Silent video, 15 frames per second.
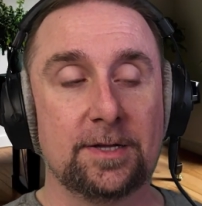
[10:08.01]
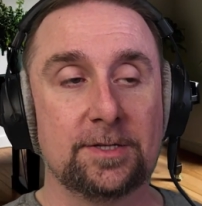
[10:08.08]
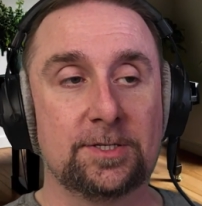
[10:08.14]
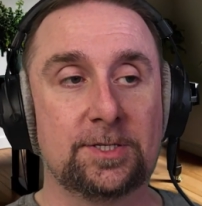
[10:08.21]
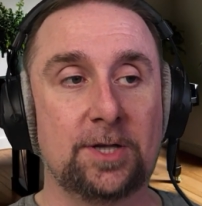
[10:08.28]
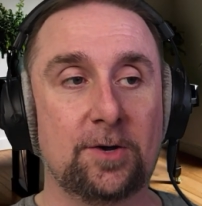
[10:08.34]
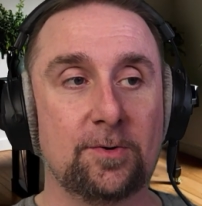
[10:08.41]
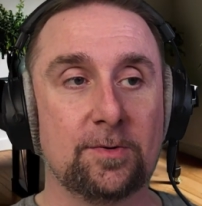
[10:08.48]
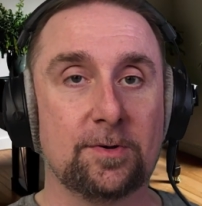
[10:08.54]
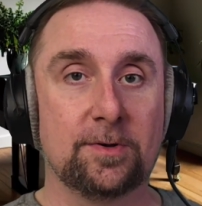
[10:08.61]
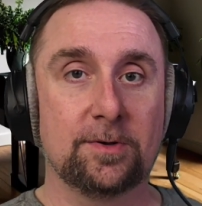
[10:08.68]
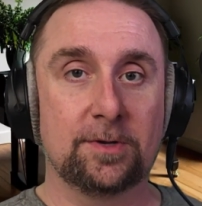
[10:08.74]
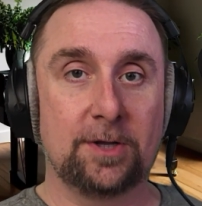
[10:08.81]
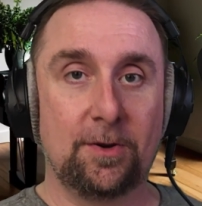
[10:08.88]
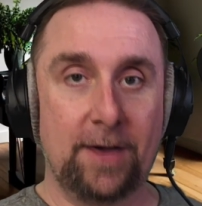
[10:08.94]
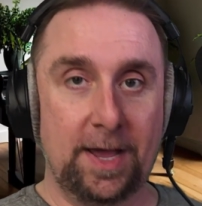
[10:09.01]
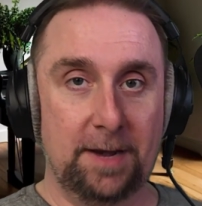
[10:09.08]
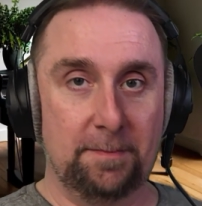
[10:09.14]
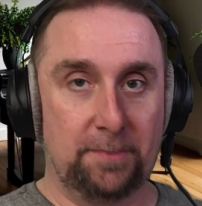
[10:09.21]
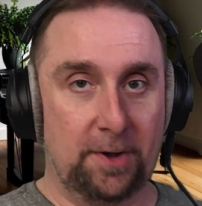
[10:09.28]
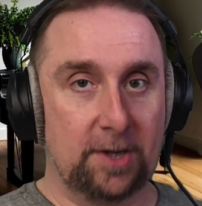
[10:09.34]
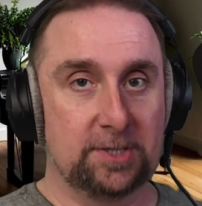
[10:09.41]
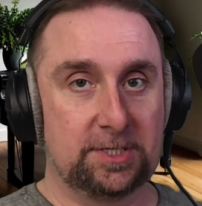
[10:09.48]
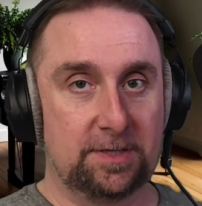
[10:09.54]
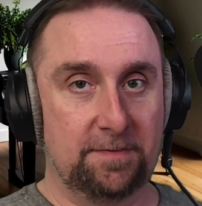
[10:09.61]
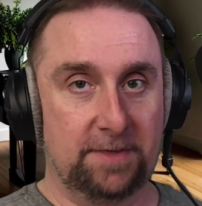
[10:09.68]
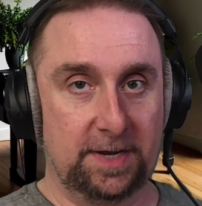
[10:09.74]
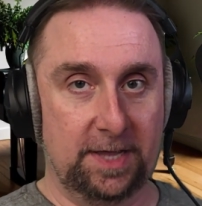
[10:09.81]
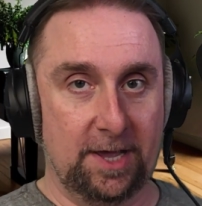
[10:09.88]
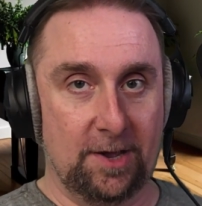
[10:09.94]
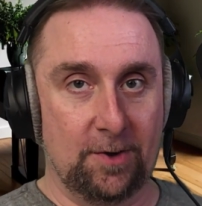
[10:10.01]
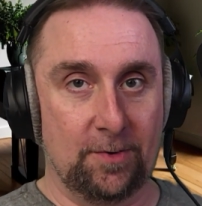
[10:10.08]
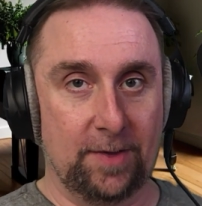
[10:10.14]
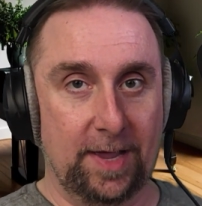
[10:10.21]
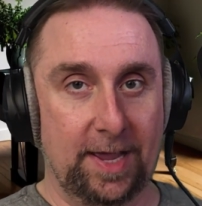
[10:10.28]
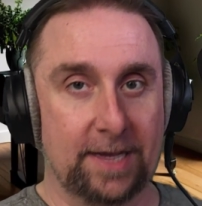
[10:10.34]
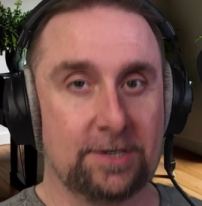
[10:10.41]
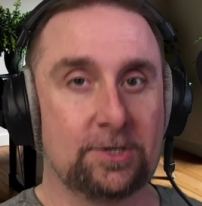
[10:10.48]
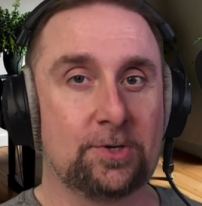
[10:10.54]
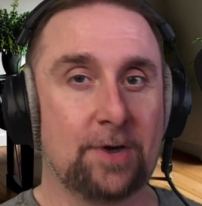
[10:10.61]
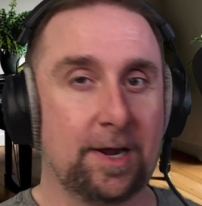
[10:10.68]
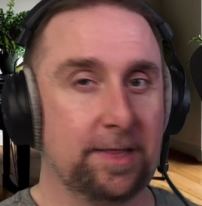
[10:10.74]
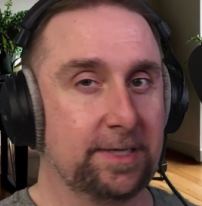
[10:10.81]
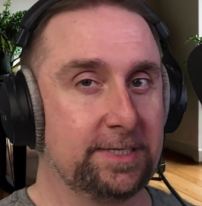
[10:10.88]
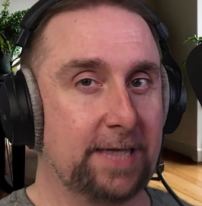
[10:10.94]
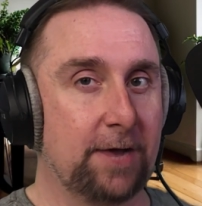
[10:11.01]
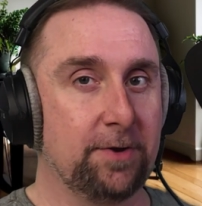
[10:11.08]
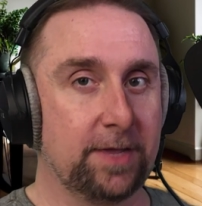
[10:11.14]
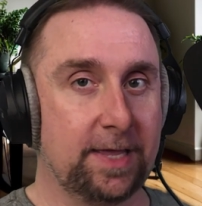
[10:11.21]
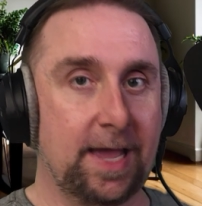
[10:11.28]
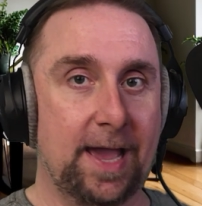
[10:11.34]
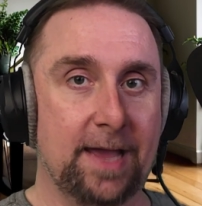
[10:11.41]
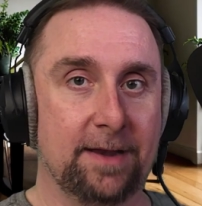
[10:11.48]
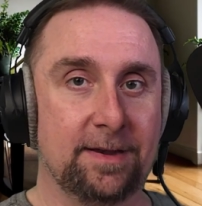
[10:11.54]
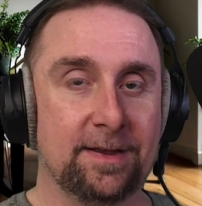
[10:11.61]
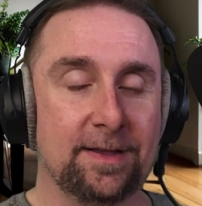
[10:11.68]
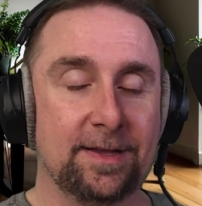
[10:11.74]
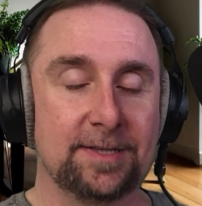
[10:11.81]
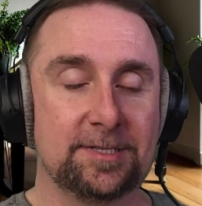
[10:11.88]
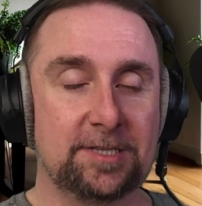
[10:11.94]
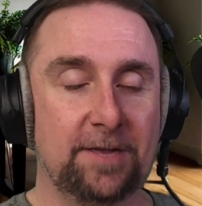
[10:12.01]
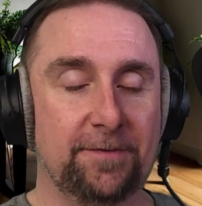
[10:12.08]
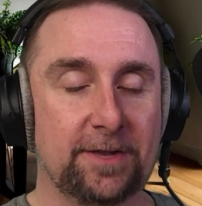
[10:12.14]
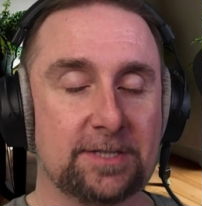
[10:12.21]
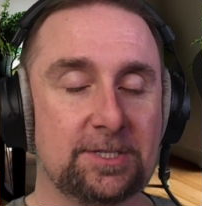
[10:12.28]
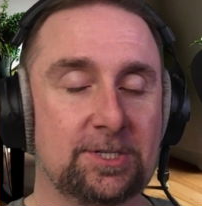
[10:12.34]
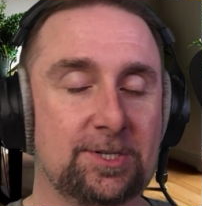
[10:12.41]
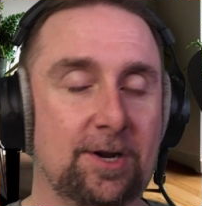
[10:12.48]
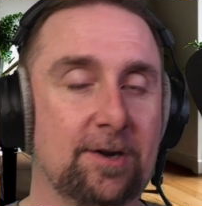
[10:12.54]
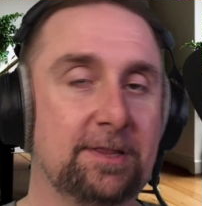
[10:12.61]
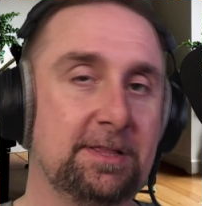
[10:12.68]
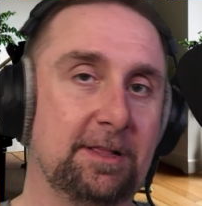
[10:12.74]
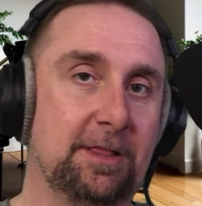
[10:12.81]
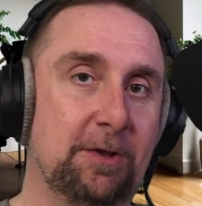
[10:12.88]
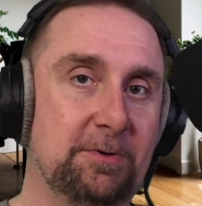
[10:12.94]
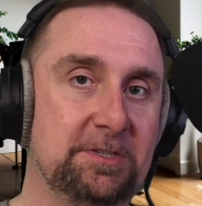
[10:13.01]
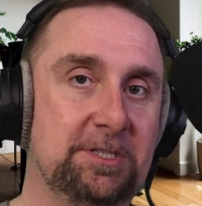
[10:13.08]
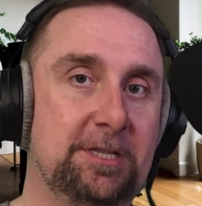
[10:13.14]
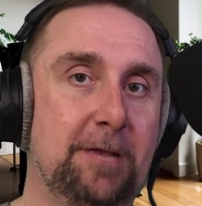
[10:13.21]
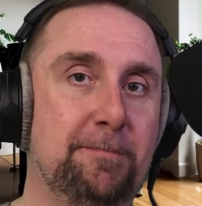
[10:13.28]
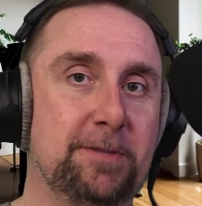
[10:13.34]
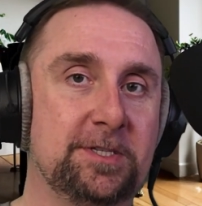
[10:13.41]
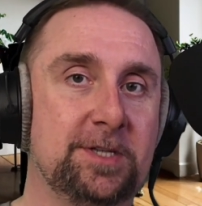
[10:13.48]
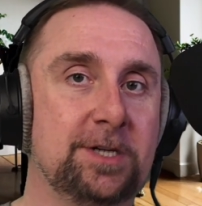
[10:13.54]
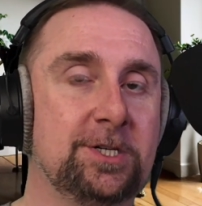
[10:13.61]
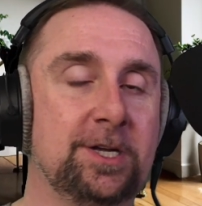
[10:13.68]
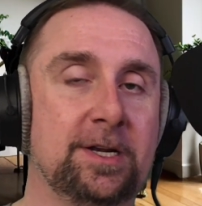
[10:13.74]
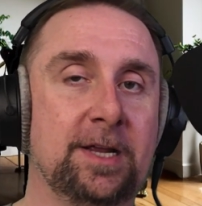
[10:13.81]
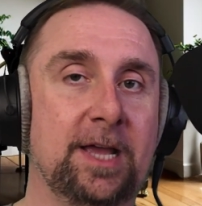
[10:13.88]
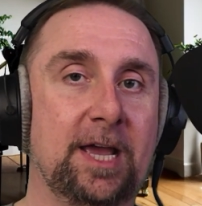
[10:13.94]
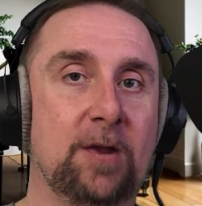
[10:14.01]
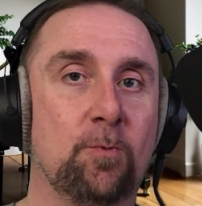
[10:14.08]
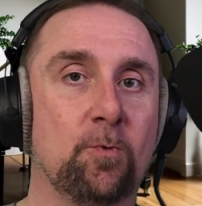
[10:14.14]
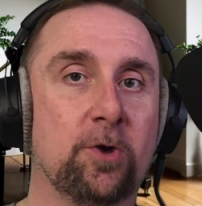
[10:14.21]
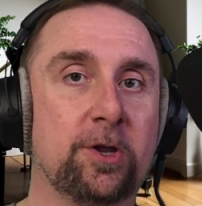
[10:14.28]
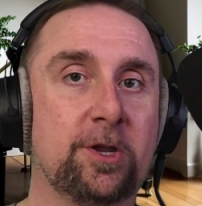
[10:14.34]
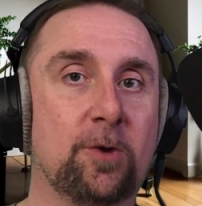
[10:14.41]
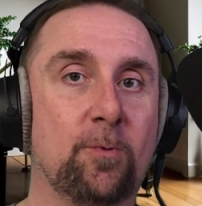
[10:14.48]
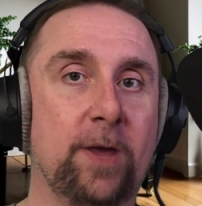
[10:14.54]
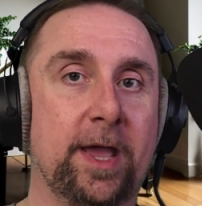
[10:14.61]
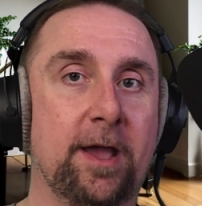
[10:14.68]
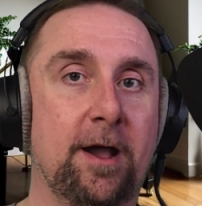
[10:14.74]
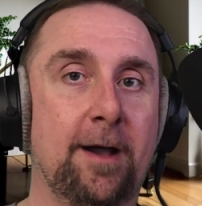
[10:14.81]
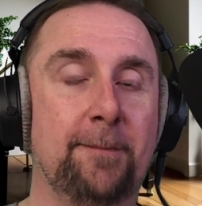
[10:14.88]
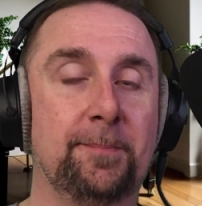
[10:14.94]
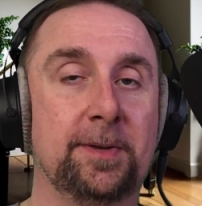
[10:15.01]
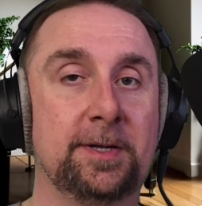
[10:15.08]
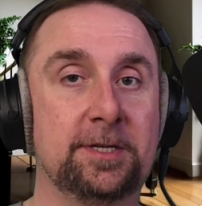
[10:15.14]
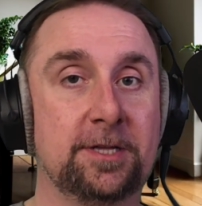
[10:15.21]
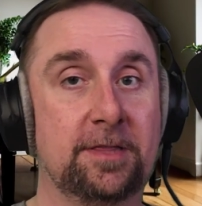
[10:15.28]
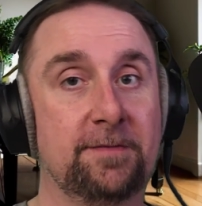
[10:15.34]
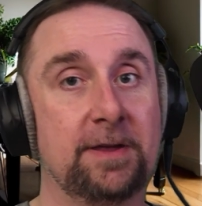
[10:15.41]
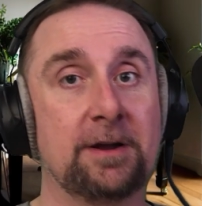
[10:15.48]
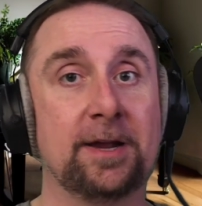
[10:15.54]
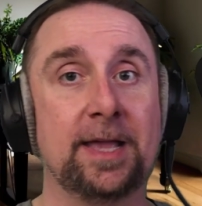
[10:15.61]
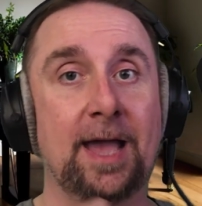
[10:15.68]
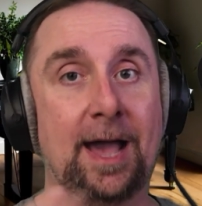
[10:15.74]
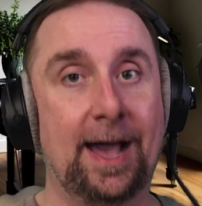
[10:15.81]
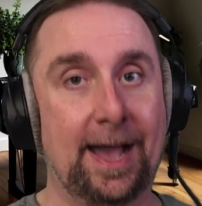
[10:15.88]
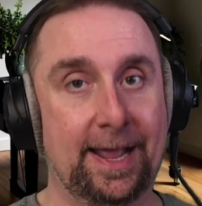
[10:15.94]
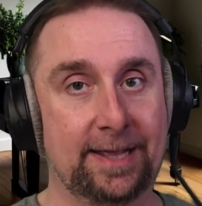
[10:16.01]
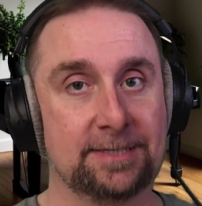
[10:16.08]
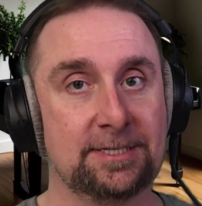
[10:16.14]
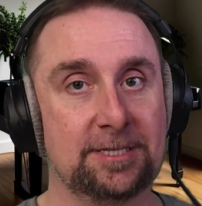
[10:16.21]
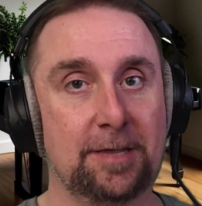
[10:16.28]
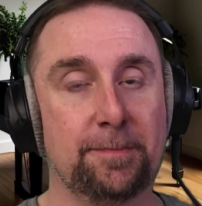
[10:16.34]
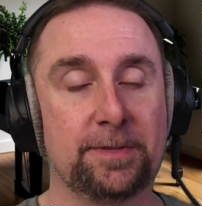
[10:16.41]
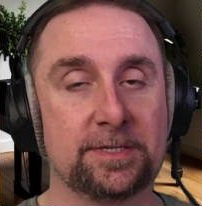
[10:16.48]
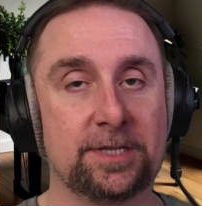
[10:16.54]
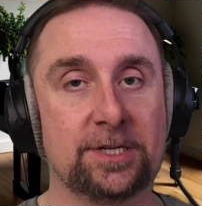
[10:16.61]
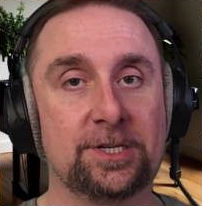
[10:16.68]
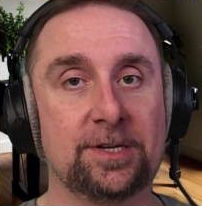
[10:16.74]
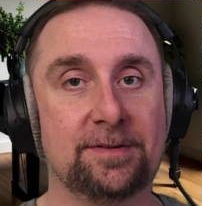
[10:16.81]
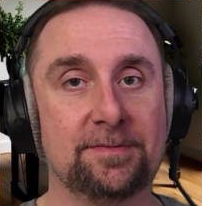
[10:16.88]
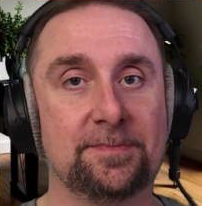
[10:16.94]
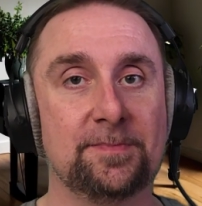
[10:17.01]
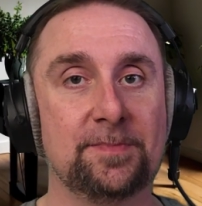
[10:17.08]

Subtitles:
So go ahead and pause the video and try this out again. See if you can start at the lowest C position and work your way up to the very highest C position.